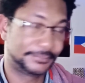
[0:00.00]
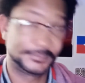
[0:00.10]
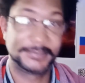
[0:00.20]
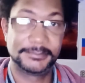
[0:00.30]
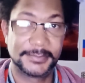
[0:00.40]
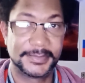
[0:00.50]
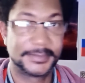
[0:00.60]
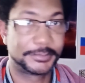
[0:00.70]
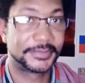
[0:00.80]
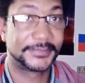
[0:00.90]
the
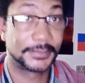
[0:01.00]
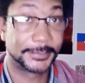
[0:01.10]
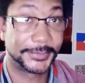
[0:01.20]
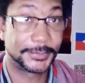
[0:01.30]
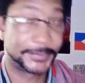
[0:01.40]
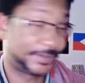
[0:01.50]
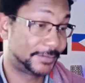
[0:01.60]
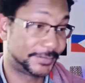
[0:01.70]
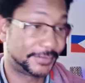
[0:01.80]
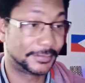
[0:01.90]
proverbial we
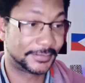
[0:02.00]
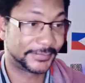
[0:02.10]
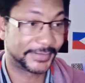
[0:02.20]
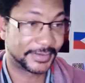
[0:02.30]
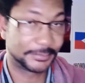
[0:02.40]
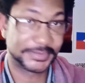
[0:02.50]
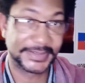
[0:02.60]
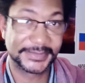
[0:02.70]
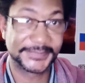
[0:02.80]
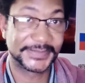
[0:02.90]
would go over there, plant
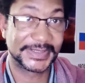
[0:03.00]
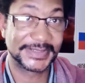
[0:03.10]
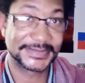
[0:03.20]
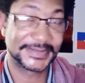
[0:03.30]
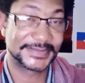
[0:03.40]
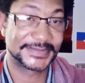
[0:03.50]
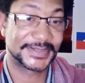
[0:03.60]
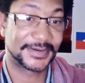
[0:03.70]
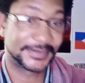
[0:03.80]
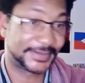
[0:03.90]
the flag, say, this is
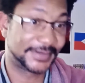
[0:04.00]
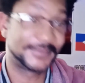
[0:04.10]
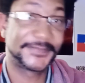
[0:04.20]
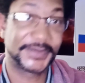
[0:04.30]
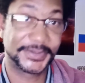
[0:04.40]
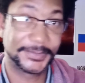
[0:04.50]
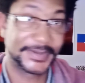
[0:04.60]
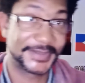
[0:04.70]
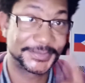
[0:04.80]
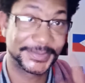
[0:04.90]
our land, fuck you
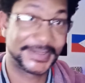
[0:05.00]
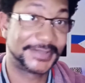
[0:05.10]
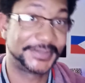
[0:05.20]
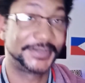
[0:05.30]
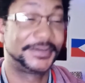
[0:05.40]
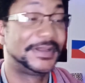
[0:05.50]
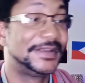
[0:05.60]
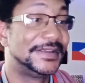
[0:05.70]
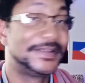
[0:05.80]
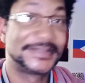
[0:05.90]
guys, we're killing you,
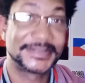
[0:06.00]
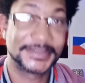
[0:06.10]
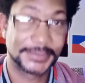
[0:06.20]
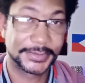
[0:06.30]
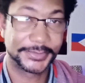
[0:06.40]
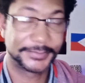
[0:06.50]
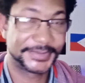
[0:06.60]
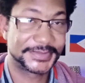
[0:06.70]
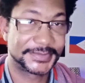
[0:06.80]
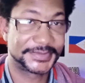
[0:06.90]
steal all your
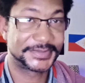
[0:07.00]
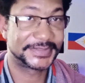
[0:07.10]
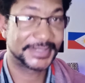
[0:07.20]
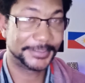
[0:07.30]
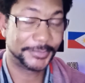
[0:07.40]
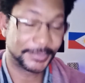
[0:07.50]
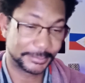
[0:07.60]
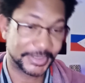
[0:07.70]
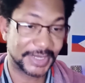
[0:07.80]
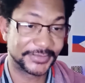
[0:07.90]
resources, keep you in
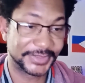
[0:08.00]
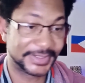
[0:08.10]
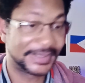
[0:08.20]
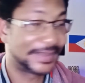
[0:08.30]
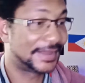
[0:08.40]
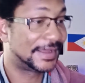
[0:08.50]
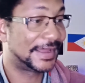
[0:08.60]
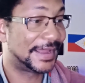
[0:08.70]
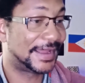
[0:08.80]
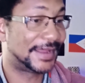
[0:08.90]
poverty.
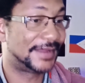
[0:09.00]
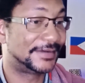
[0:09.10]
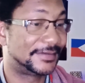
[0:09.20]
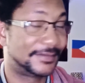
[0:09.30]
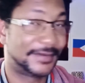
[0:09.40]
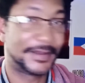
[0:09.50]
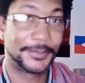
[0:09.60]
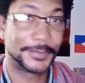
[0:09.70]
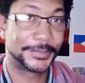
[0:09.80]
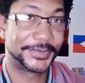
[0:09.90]
And now
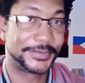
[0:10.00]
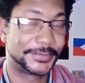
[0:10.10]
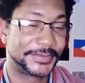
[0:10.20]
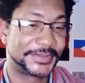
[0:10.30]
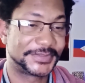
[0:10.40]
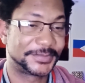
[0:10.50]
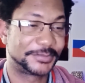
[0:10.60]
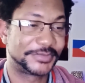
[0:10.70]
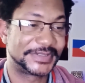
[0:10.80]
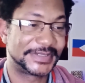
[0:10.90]
what we're doing is we're
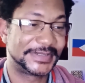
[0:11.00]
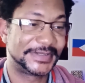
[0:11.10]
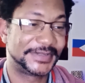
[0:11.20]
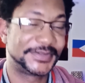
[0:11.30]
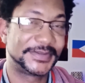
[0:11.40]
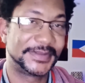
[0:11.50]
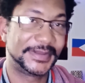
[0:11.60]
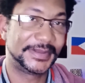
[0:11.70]
pretending to the